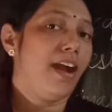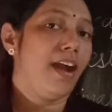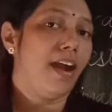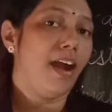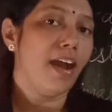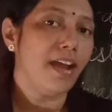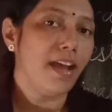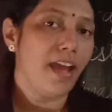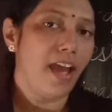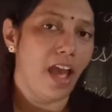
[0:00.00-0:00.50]

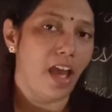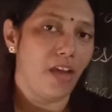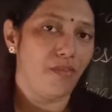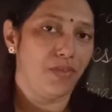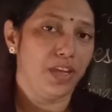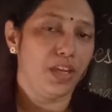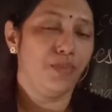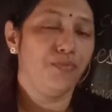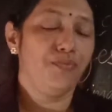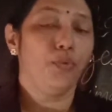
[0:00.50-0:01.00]
are
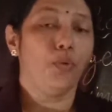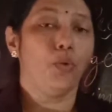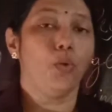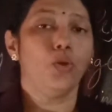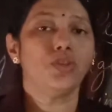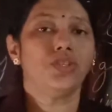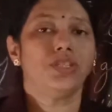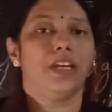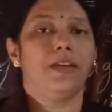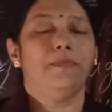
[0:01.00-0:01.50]
having
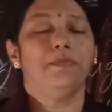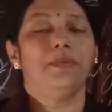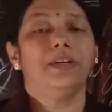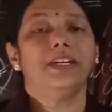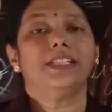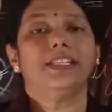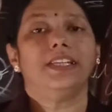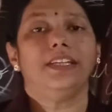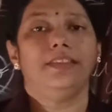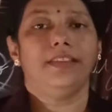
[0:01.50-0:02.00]
4
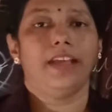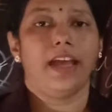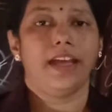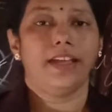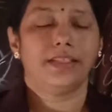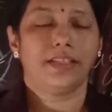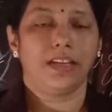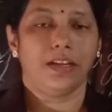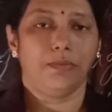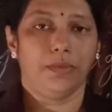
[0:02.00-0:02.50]
chambers in their
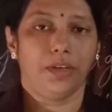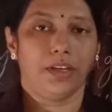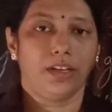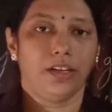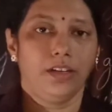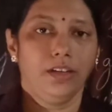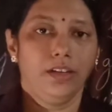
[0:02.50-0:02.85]
stomach.